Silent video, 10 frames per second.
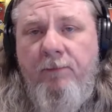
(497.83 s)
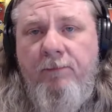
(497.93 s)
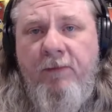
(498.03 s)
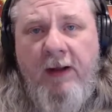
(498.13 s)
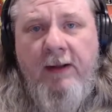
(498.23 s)

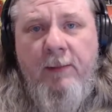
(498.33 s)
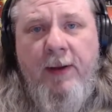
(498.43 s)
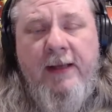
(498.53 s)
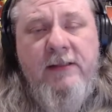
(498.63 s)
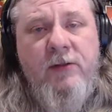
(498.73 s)
finally
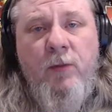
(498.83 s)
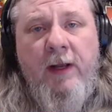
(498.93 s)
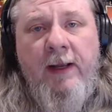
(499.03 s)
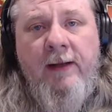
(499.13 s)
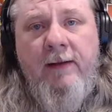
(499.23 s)
passed
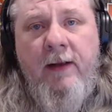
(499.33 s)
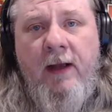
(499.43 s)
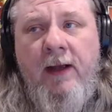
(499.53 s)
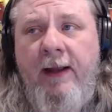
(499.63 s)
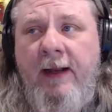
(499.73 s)
away
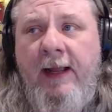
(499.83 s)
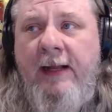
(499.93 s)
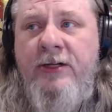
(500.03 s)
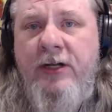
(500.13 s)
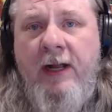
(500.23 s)
at
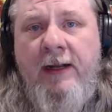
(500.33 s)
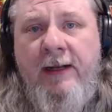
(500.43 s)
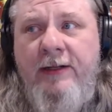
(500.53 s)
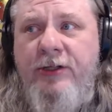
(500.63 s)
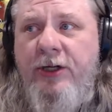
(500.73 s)
age
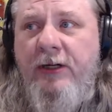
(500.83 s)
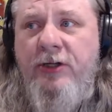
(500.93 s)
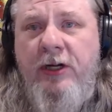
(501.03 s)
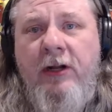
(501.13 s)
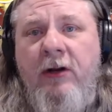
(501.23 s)
90.
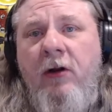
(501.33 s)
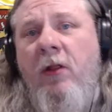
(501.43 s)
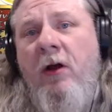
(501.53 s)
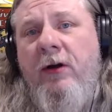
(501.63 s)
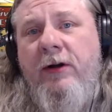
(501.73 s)
She could no
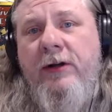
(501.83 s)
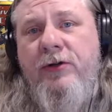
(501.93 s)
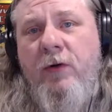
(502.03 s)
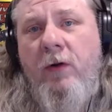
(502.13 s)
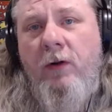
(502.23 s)
longer
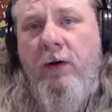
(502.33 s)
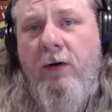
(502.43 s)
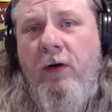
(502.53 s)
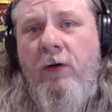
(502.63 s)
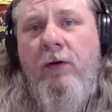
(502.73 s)
control her
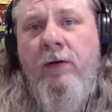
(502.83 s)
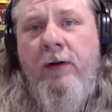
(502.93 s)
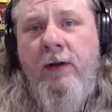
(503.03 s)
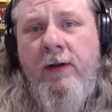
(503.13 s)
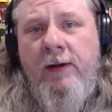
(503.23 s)

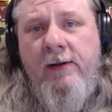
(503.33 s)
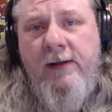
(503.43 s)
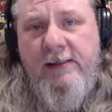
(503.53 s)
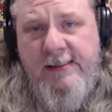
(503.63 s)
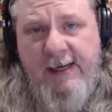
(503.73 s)
own
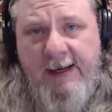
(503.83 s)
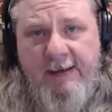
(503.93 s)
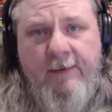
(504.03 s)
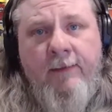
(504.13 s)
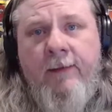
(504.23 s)
estate.